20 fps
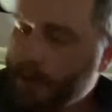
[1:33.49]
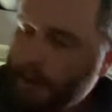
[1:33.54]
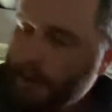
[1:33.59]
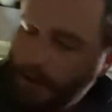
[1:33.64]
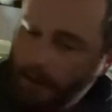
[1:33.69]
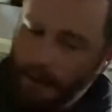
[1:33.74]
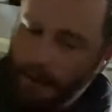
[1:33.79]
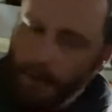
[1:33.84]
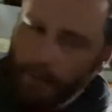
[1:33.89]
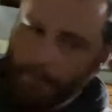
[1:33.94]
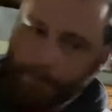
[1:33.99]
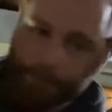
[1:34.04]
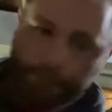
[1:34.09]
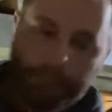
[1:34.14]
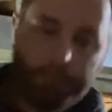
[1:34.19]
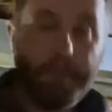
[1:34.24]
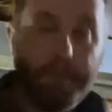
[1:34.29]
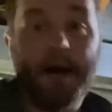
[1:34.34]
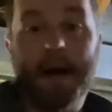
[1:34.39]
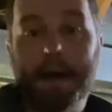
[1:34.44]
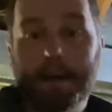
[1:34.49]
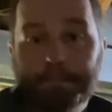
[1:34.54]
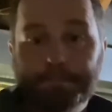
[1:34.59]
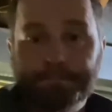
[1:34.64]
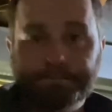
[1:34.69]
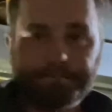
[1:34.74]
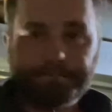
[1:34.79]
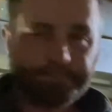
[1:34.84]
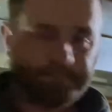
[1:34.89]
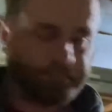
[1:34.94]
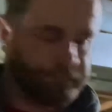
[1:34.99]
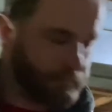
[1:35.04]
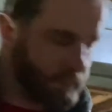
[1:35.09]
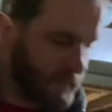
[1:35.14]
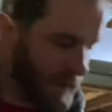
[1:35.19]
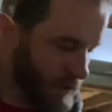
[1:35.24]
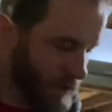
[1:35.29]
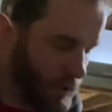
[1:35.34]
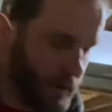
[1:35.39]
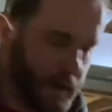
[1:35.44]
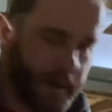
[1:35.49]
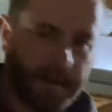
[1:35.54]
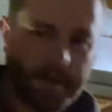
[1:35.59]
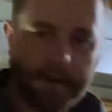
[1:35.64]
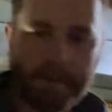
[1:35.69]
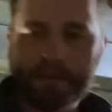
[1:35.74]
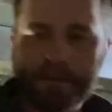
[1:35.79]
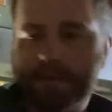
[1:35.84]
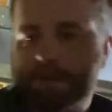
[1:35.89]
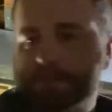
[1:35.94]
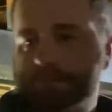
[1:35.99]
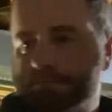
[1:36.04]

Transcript: But the trick is